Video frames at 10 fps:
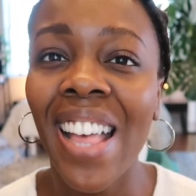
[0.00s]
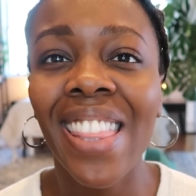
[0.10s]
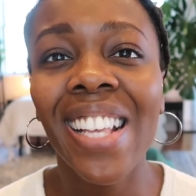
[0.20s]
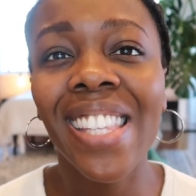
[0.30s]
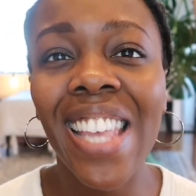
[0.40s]

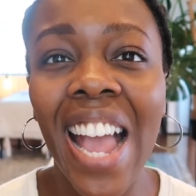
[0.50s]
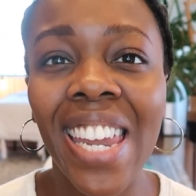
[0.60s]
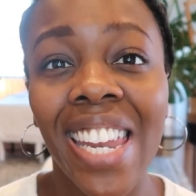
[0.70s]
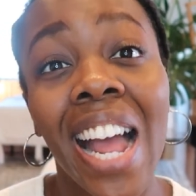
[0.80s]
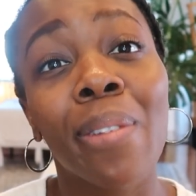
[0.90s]
Thanks again,
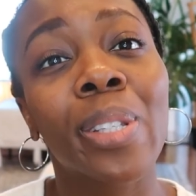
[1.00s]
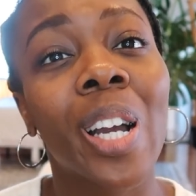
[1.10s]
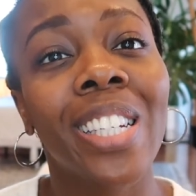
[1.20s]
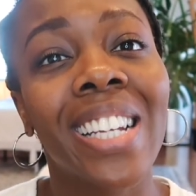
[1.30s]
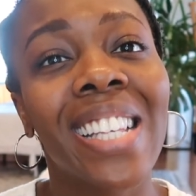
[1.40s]
and I will
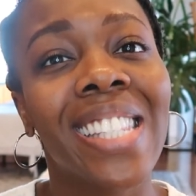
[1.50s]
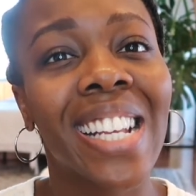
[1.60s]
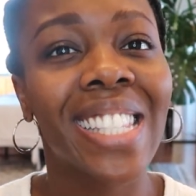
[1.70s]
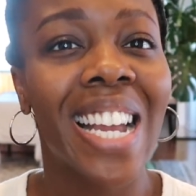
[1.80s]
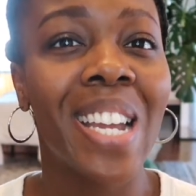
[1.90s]
talk to you guys
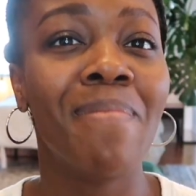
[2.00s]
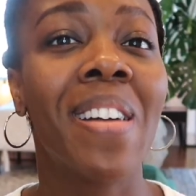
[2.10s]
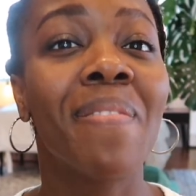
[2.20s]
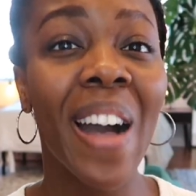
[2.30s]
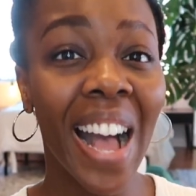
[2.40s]
next time.
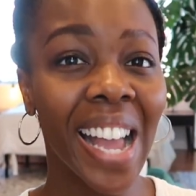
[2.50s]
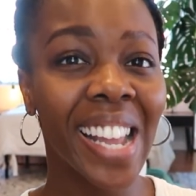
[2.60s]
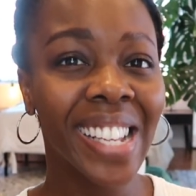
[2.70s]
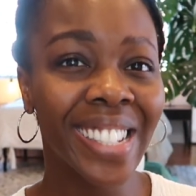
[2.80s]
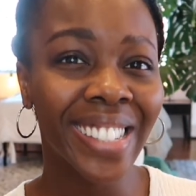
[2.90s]

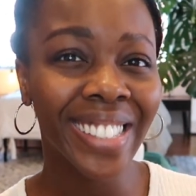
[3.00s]
Bye.